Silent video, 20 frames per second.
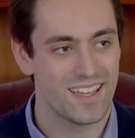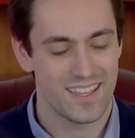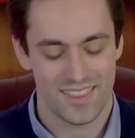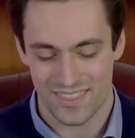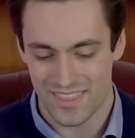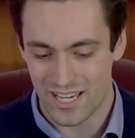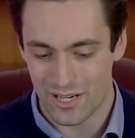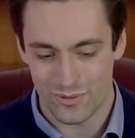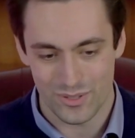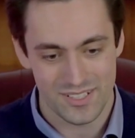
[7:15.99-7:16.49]

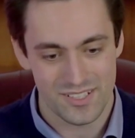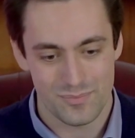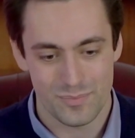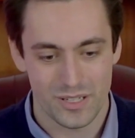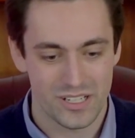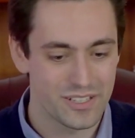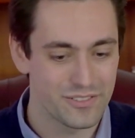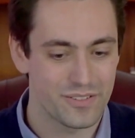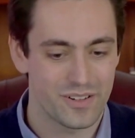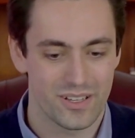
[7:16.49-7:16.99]
that one is
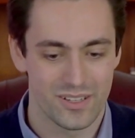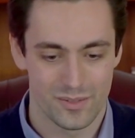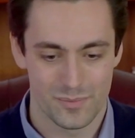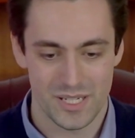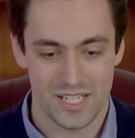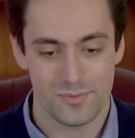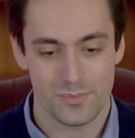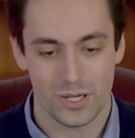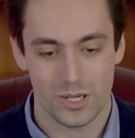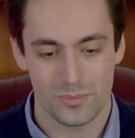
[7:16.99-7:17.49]
by far the
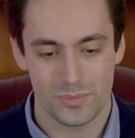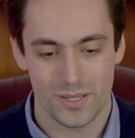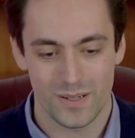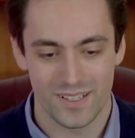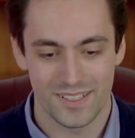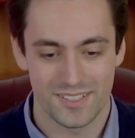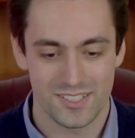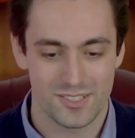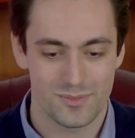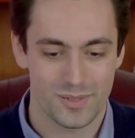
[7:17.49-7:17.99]
most popular,
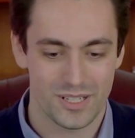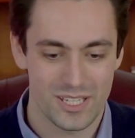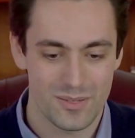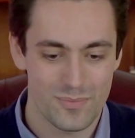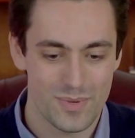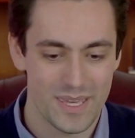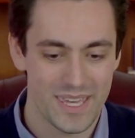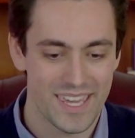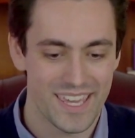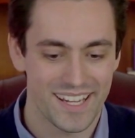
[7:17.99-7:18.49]
despite
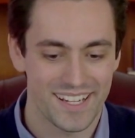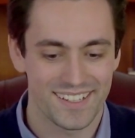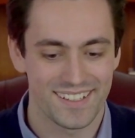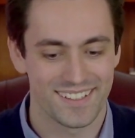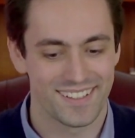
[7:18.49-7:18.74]
being